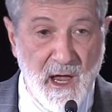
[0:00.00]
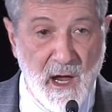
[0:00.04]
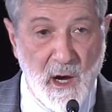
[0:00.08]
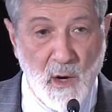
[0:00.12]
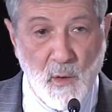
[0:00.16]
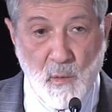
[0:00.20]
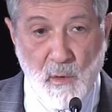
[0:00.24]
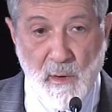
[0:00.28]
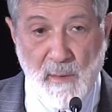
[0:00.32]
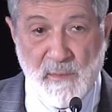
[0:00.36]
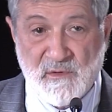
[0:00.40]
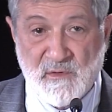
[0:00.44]
A
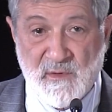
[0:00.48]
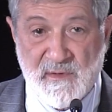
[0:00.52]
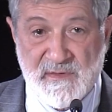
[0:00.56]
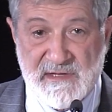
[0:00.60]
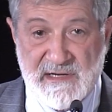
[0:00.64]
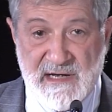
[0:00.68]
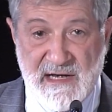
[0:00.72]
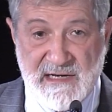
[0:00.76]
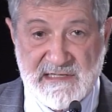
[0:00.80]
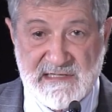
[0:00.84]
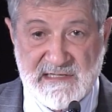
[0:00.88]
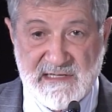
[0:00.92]
war between the
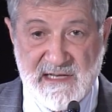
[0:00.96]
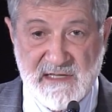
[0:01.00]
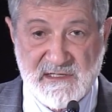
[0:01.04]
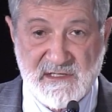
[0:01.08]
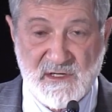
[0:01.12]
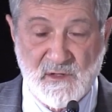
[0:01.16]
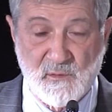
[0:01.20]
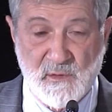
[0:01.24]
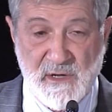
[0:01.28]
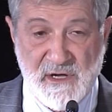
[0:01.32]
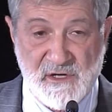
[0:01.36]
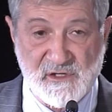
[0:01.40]
United States
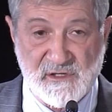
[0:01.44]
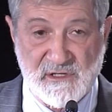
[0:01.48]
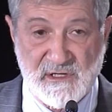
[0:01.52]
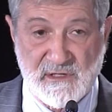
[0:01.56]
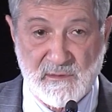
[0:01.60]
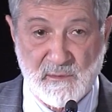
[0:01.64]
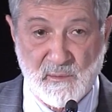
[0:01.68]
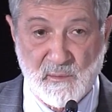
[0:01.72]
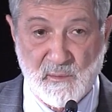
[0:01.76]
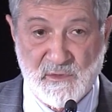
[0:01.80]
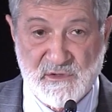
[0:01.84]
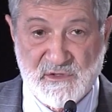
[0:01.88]
and Russia,
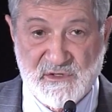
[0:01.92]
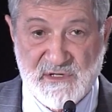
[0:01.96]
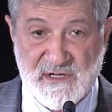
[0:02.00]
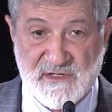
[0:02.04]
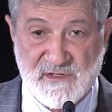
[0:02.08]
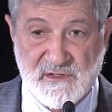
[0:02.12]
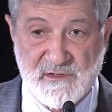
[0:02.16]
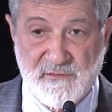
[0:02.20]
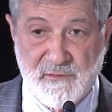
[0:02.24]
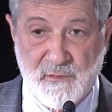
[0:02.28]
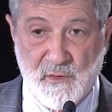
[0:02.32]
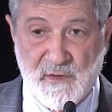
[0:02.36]
with
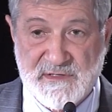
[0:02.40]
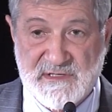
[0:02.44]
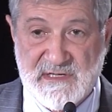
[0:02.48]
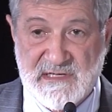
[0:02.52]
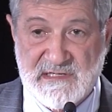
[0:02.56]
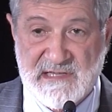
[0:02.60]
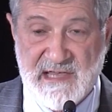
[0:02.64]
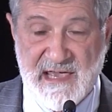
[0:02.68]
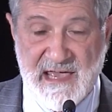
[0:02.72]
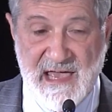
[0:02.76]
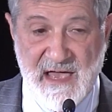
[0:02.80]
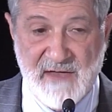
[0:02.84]
just the
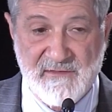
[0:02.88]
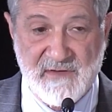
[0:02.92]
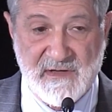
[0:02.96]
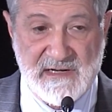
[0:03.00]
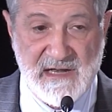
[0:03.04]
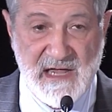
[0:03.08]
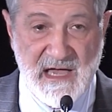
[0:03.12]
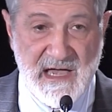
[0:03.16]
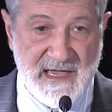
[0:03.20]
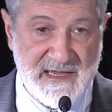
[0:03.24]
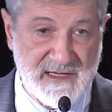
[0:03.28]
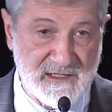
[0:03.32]
forces they have on
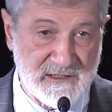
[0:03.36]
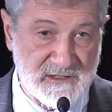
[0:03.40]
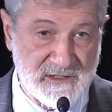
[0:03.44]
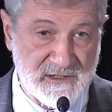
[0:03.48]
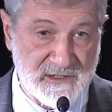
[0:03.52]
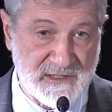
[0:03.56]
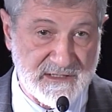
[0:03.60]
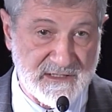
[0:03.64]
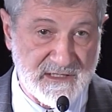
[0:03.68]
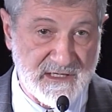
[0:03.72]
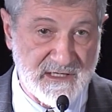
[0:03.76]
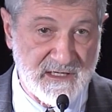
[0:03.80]
high
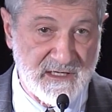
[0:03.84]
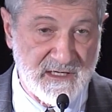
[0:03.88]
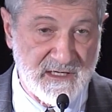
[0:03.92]
alert,